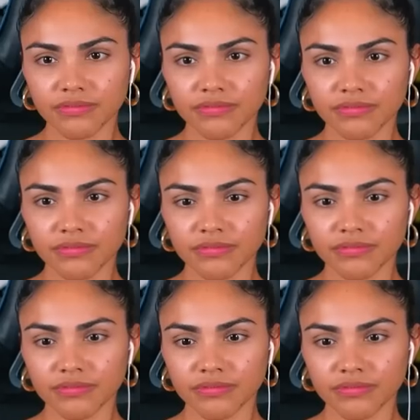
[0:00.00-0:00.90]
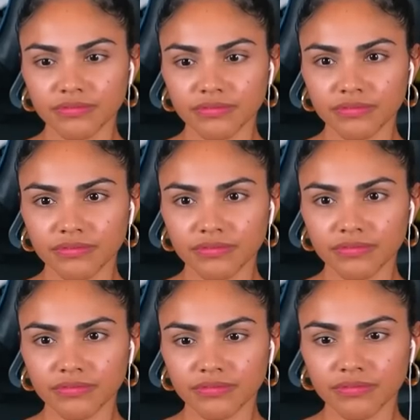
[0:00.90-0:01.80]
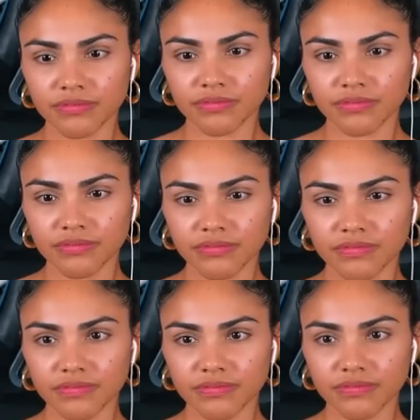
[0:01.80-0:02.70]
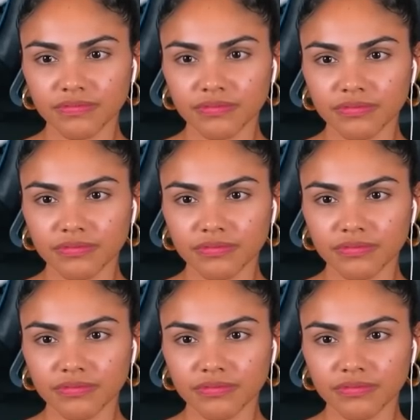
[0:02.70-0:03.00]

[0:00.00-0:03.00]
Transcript: (silent)